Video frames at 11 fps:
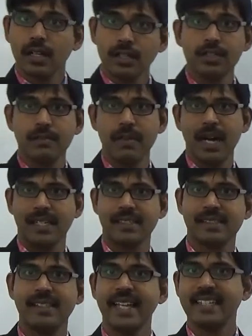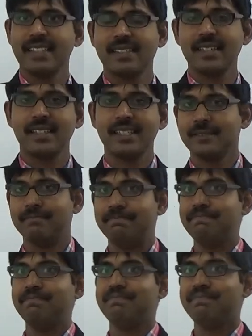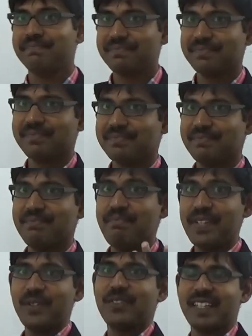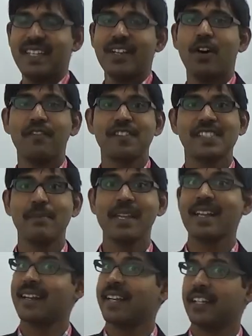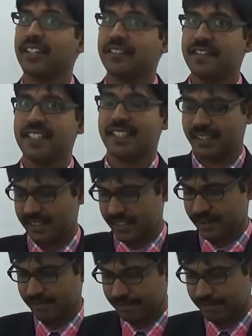good marks. That's the beauty of semiconductor physics.